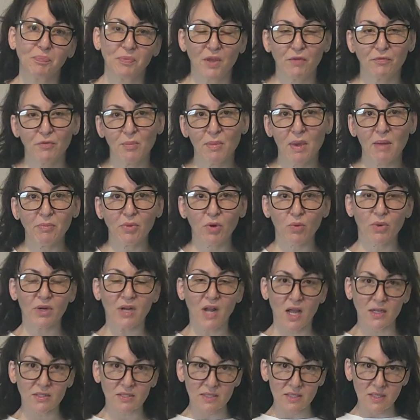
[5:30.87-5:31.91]
And remember, we're
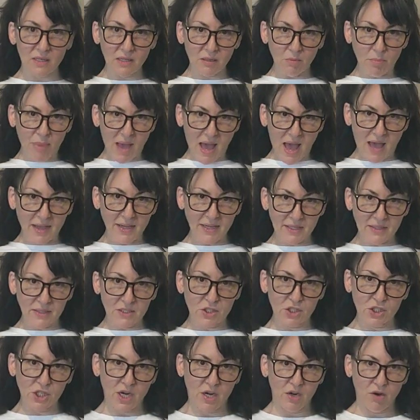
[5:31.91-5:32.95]
not sitting back in the
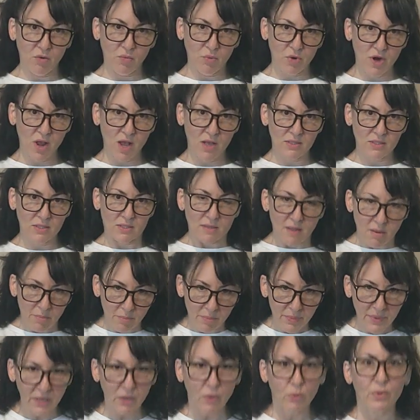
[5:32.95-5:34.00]
chair, we're not
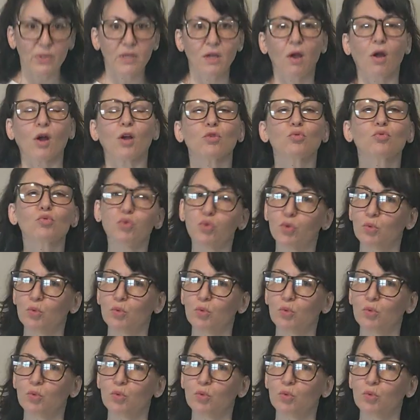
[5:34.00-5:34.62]
slumping, we are